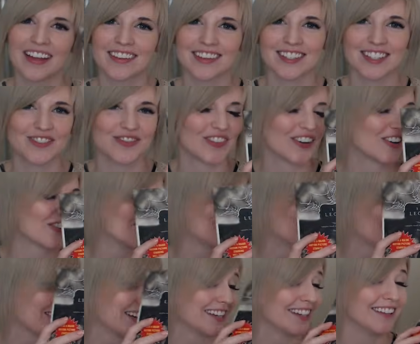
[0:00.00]
This book was
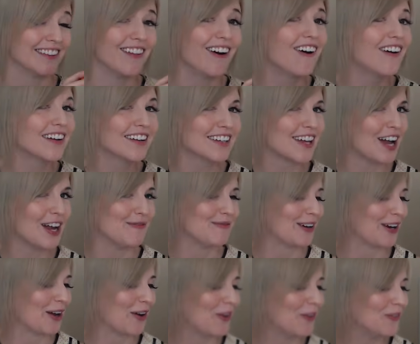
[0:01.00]
written a long time
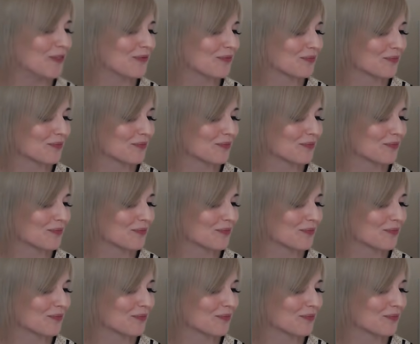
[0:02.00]
ago,